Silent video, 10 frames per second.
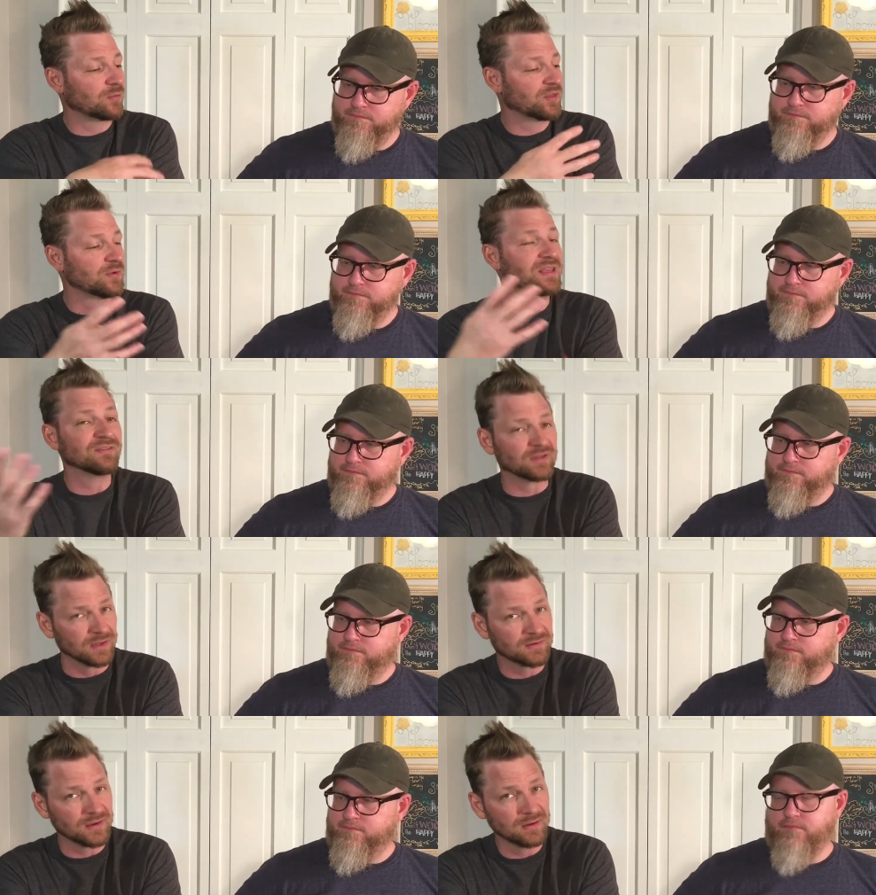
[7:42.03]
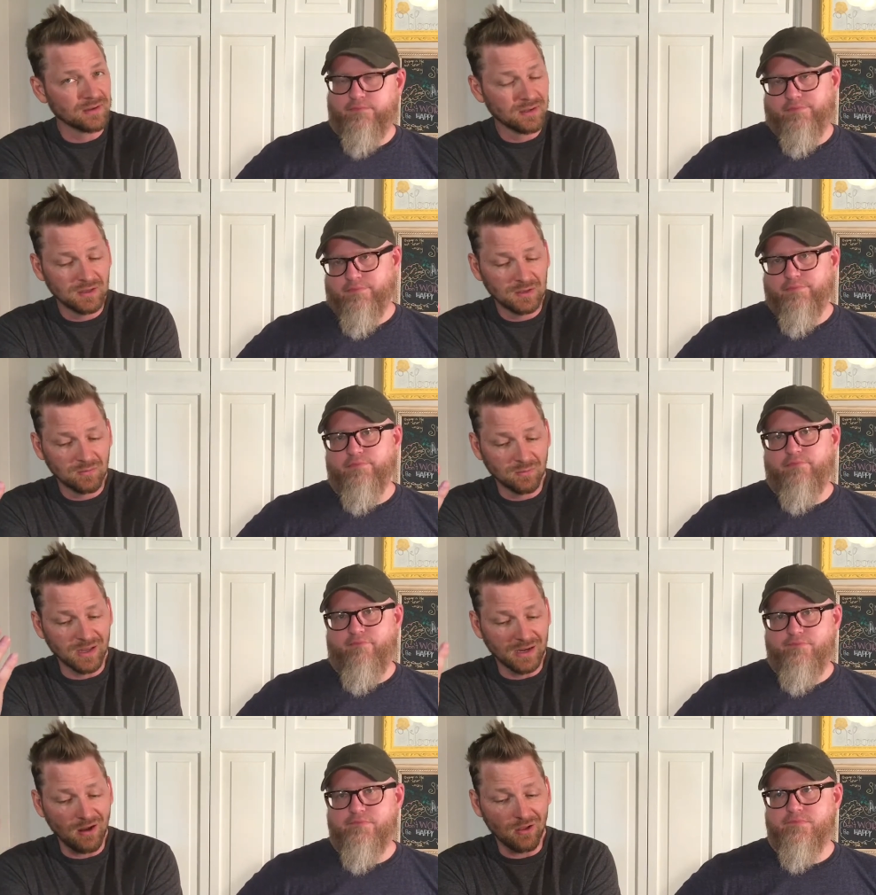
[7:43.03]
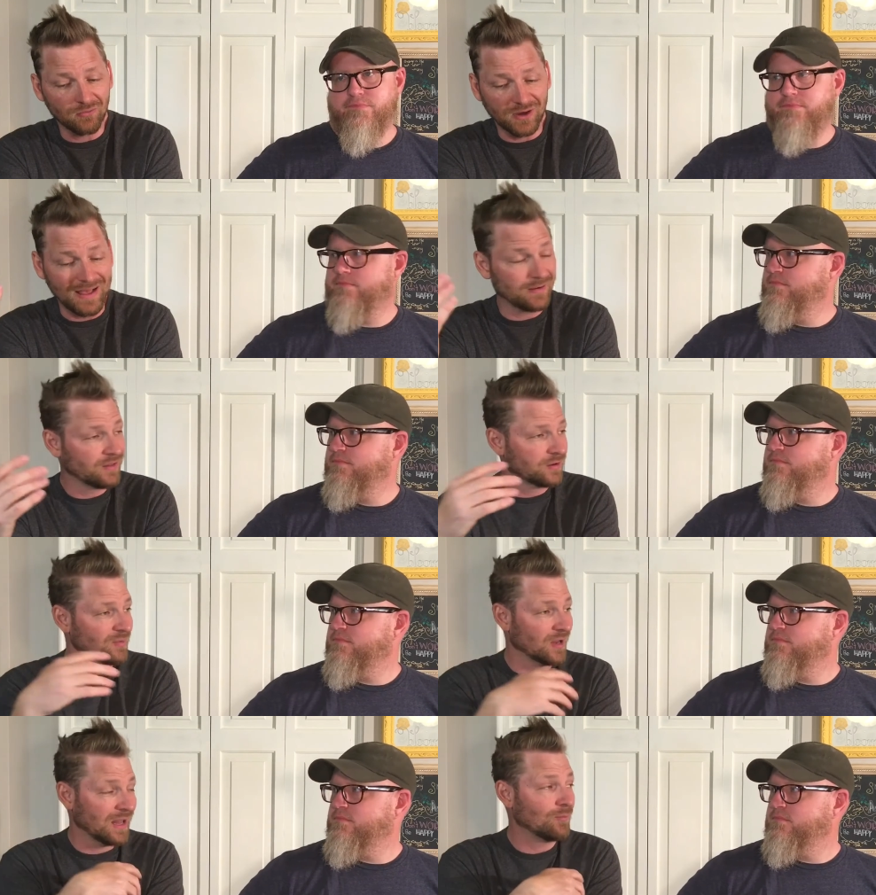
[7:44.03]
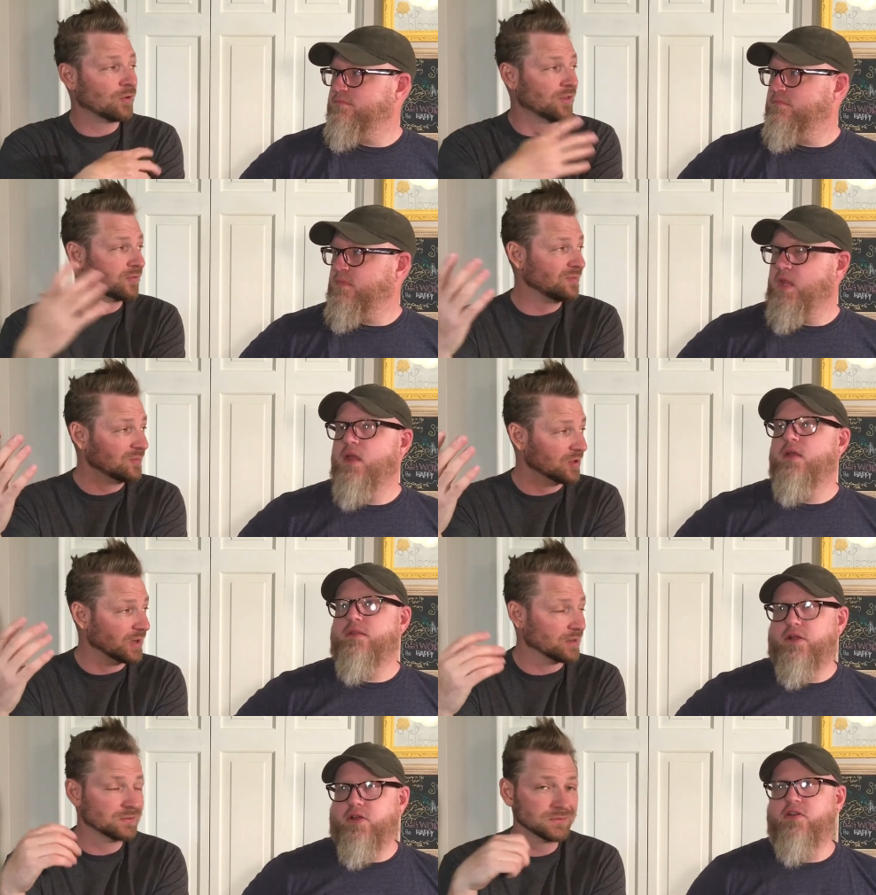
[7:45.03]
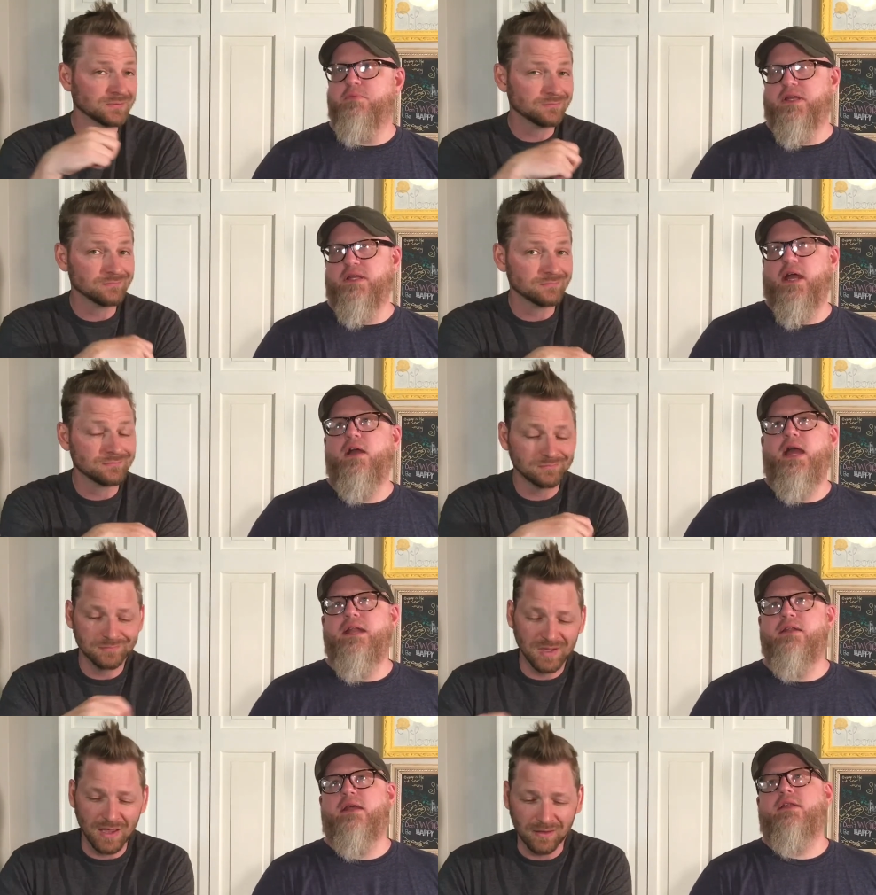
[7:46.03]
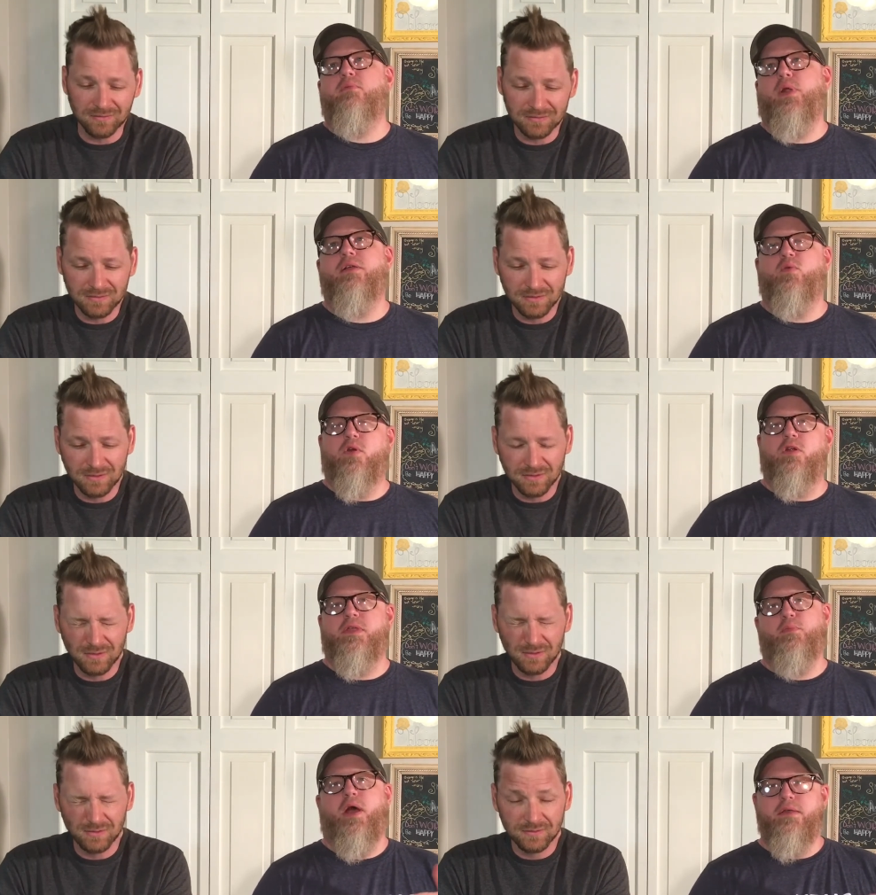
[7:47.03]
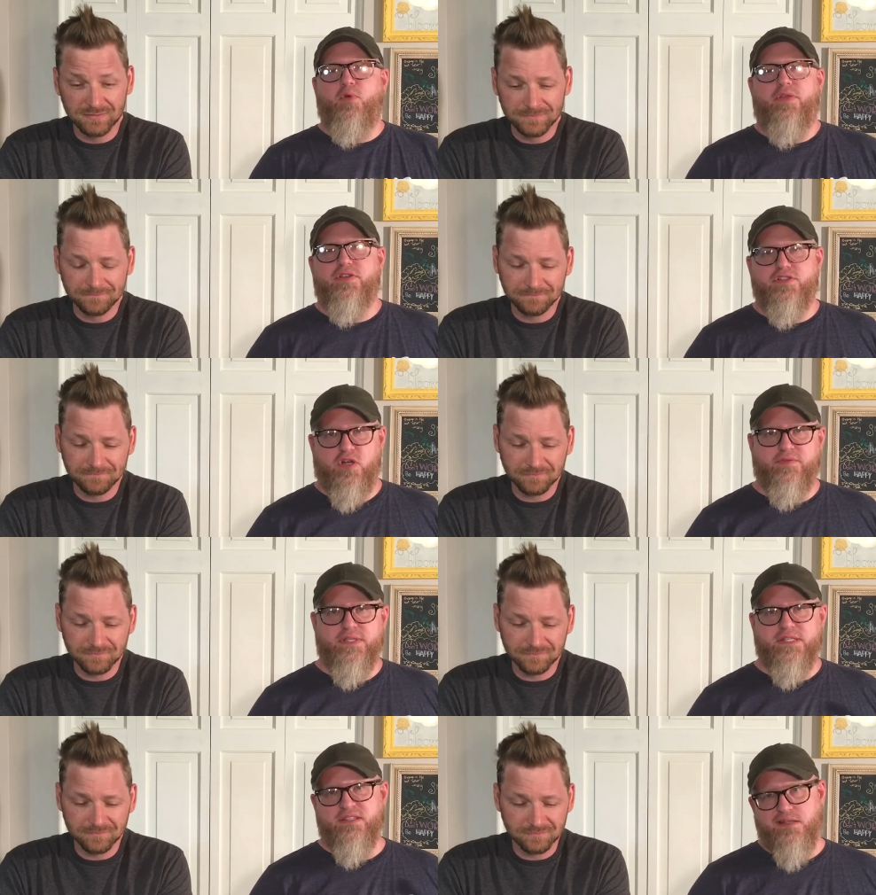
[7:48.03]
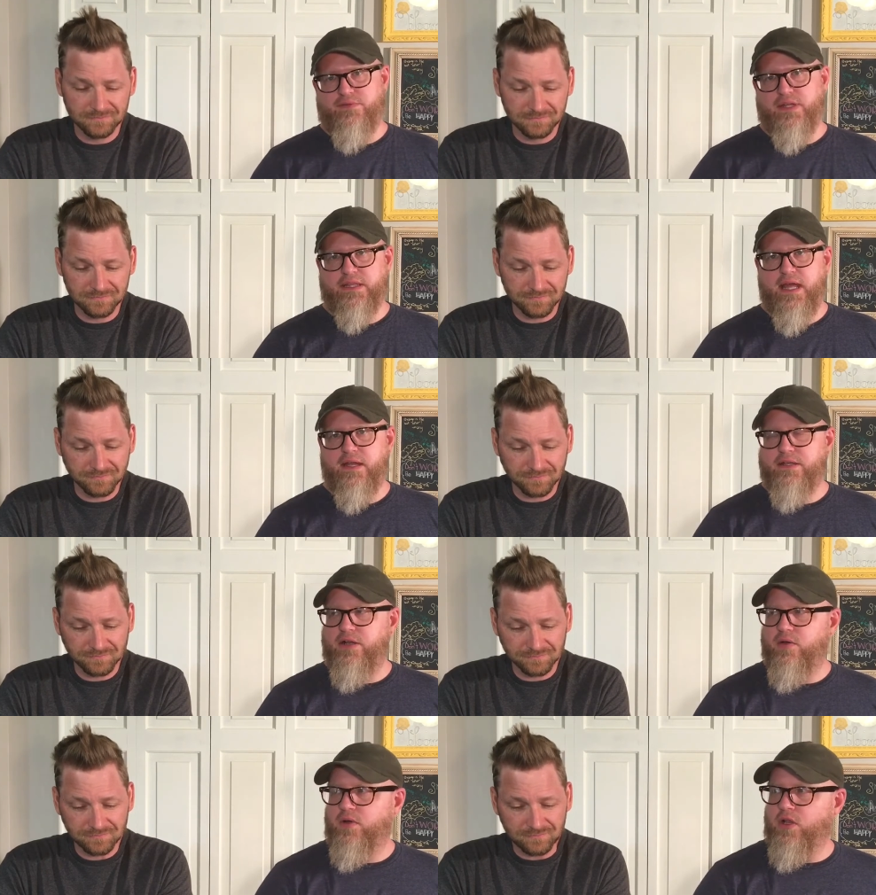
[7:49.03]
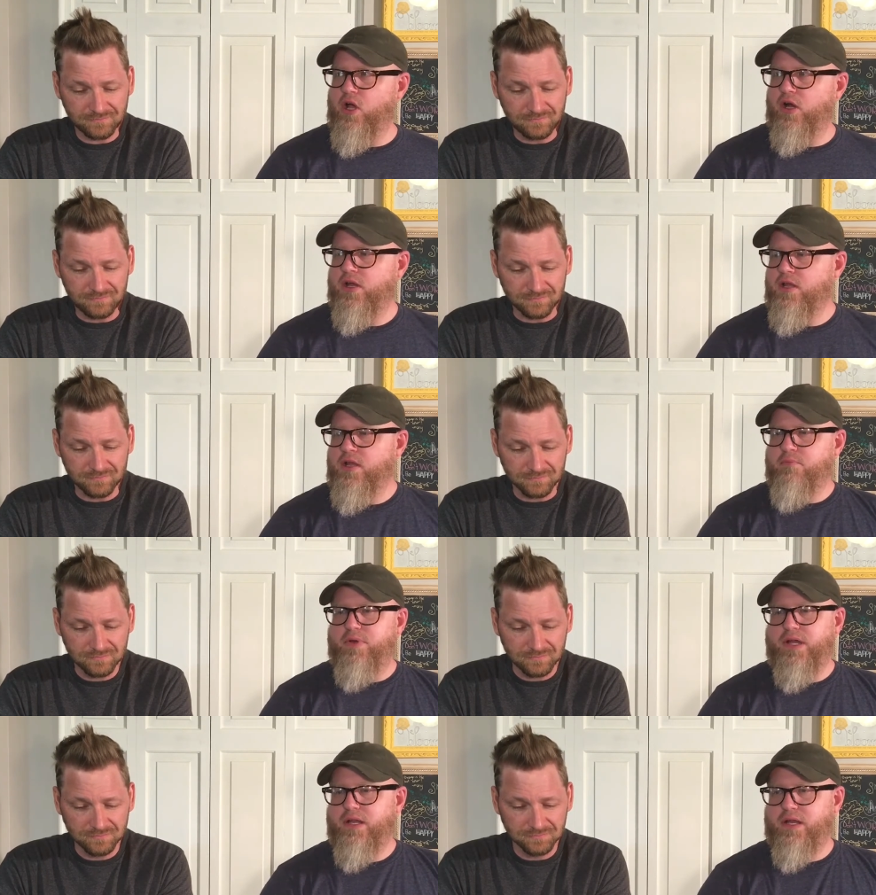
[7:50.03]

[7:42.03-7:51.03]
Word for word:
Speaker 1: there were three gifts listed. Mm. But in all reality, there could have been a lot
Speaker 2: more than three people there. There could have been, yeah, and yeah. and there probably were. They probably brought their servants and stuff like that, you know, along. But